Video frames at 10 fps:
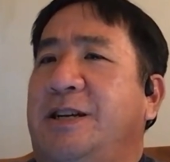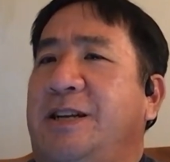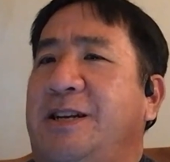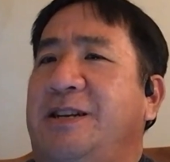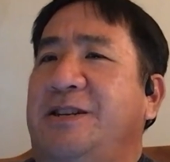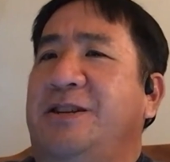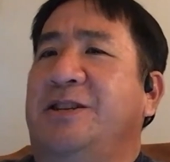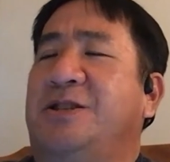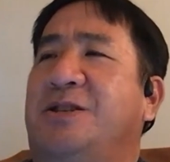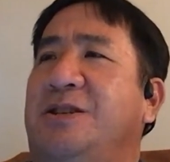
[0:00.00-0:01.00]
And
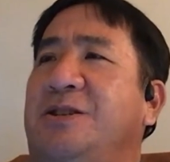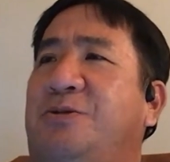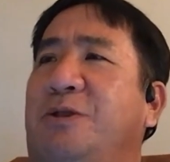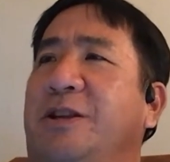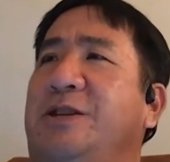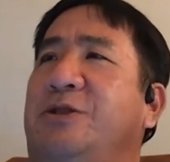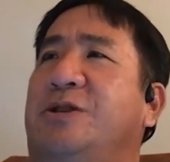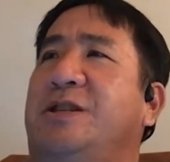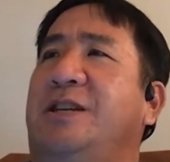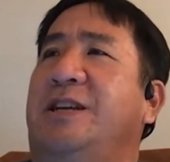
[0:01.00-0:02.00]
it's really
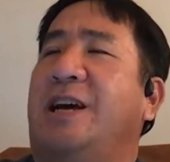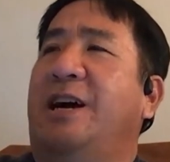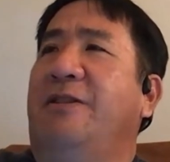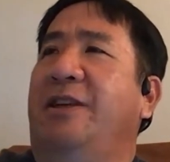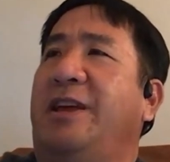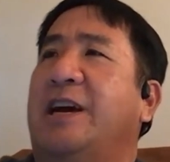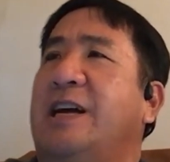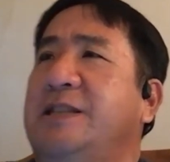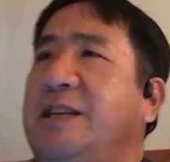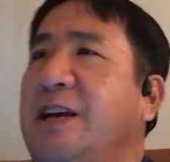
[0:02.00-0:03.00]
interesting how they
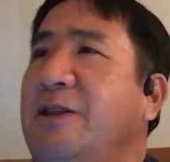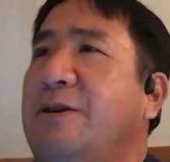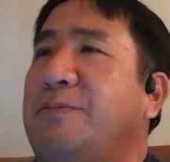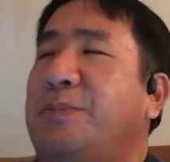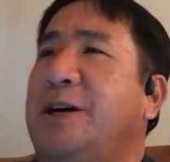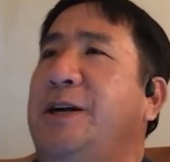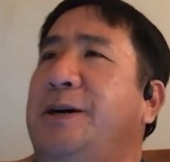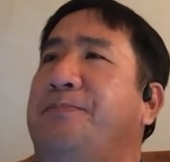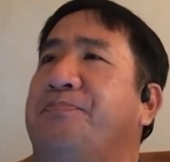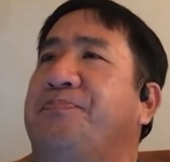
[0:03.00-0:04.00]
got together.
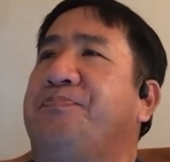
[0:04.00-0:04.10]
But